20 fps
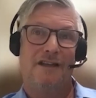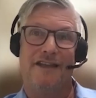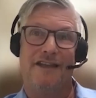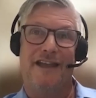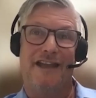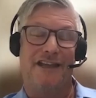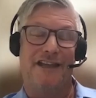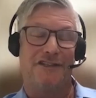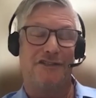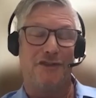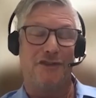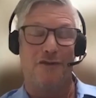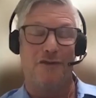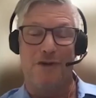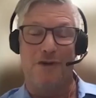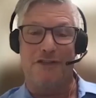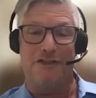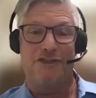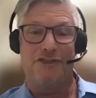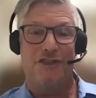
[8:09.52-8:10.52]
Yeah, so
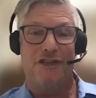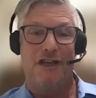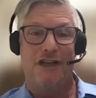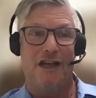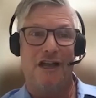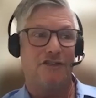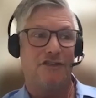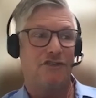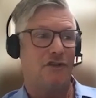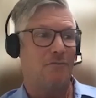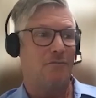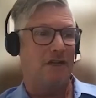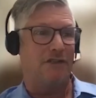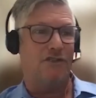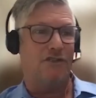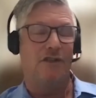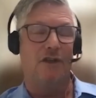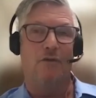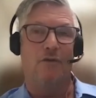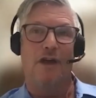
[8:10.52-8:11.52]
much,
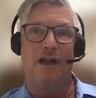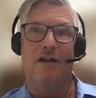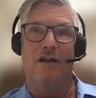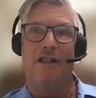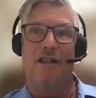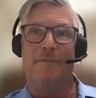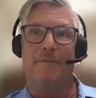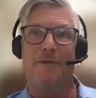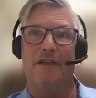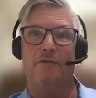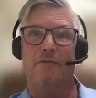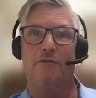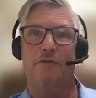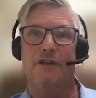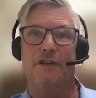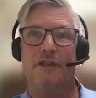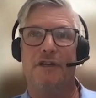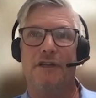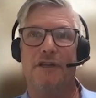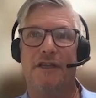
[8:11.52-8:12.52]
Noel. I mean,
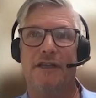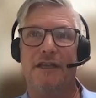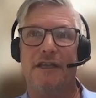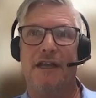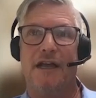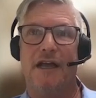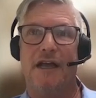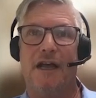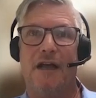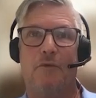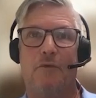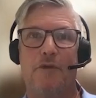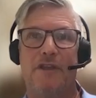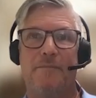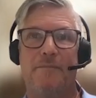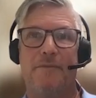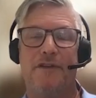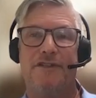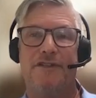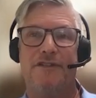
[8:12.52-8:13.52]
really, we
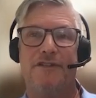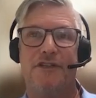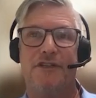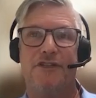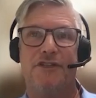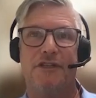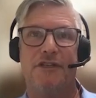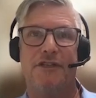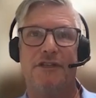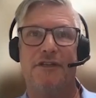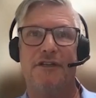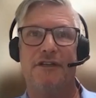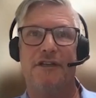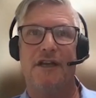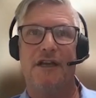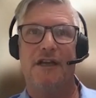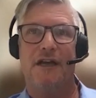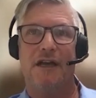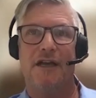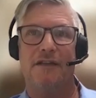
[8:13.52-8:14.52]
positioned
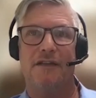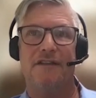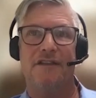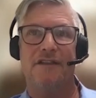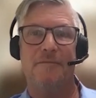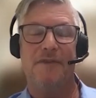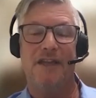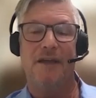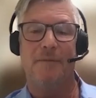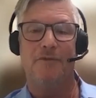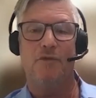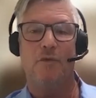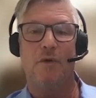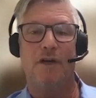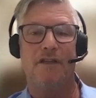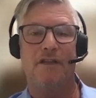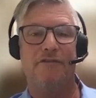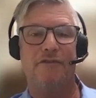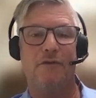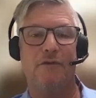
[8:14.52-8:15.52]
TPM
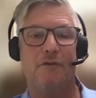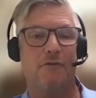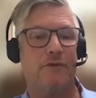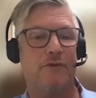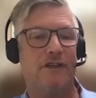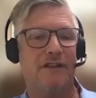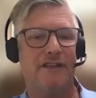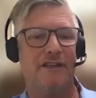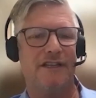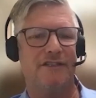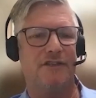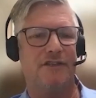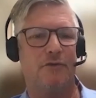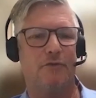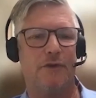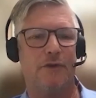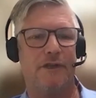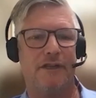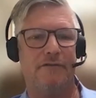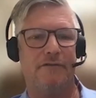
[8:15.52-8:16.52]
24 really as a
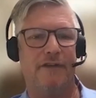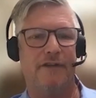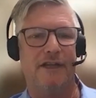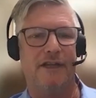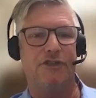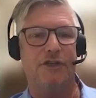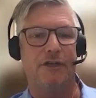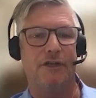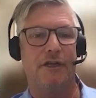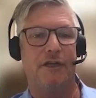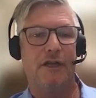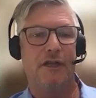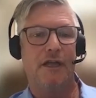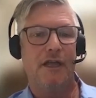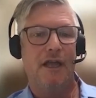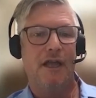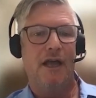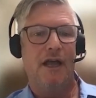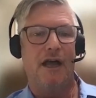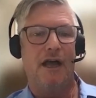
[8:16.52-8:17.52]
reinvention,
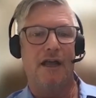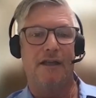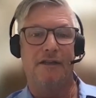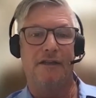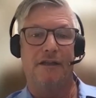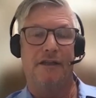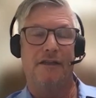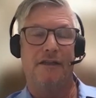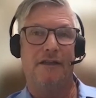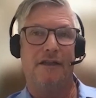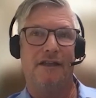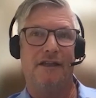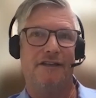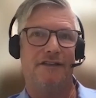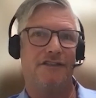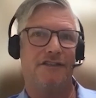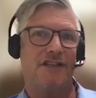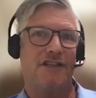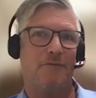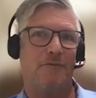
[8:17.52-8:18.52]
and
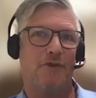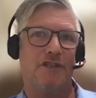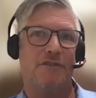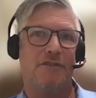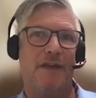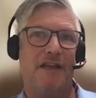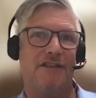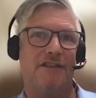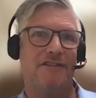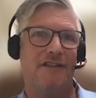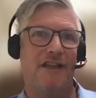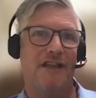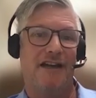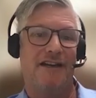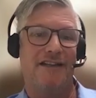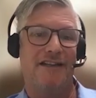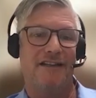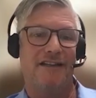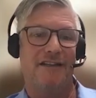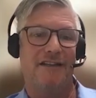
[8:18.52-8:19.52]
in some respects, not
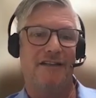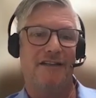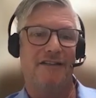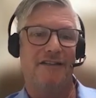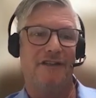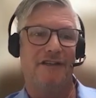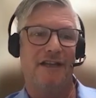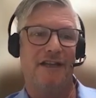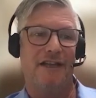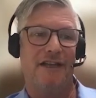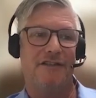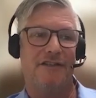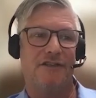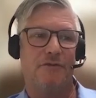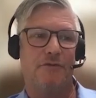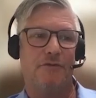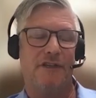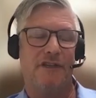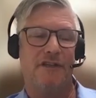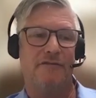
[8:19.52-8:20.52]
even as a
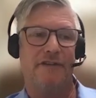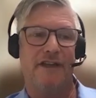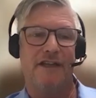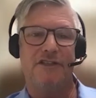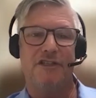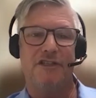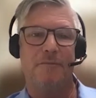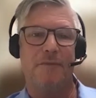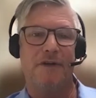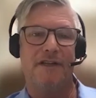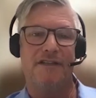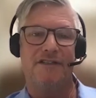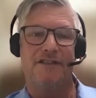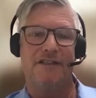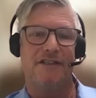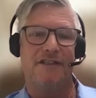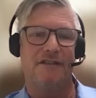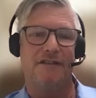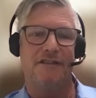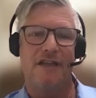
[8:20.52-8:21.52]
reinvention, but as
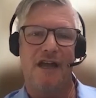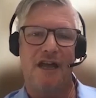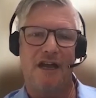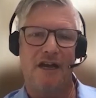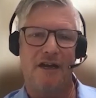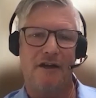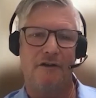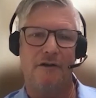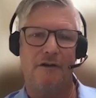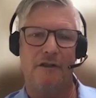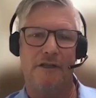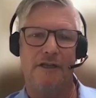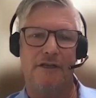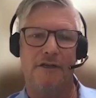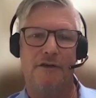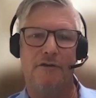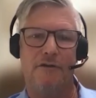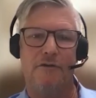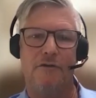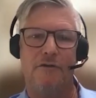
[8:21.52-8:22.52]
an entirely
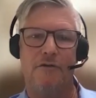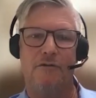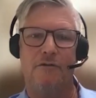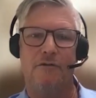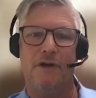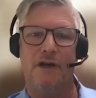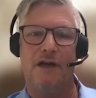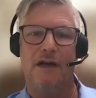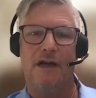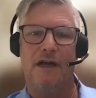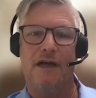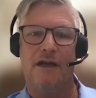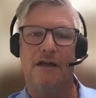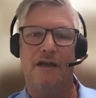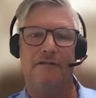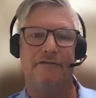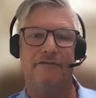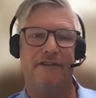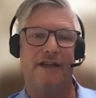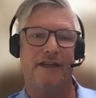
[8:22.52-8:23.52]
new
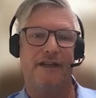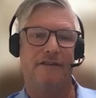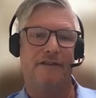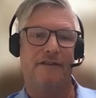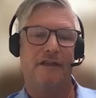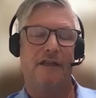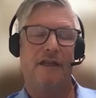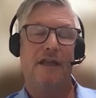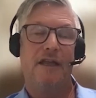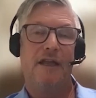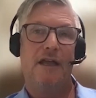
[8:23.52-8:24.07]
event